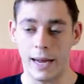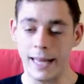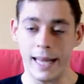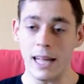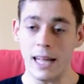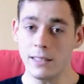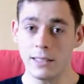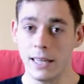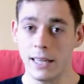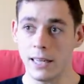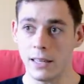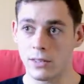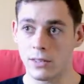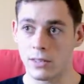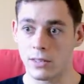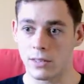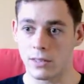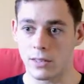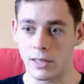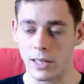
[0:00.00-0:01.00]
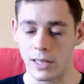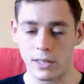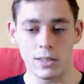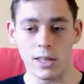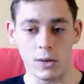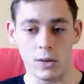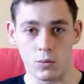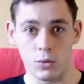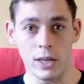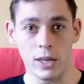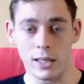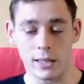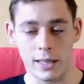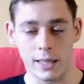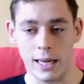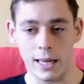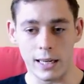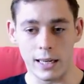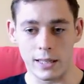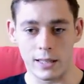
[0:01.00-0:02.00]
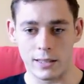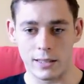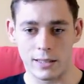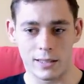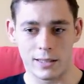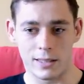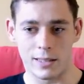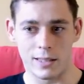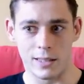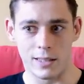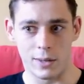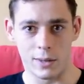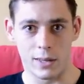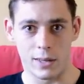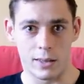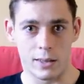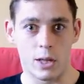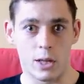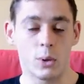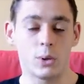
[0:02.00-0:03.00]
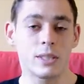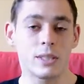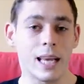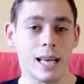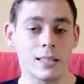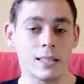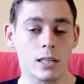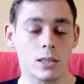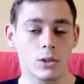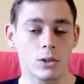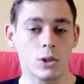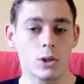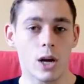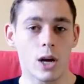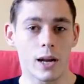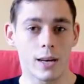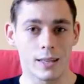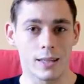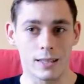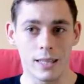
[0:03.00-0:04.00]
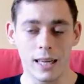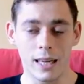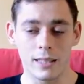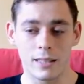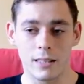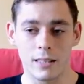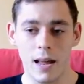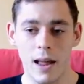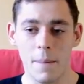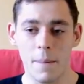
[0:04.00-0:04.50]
I can't say it's not real, that it's, you know, that those cases do not exist.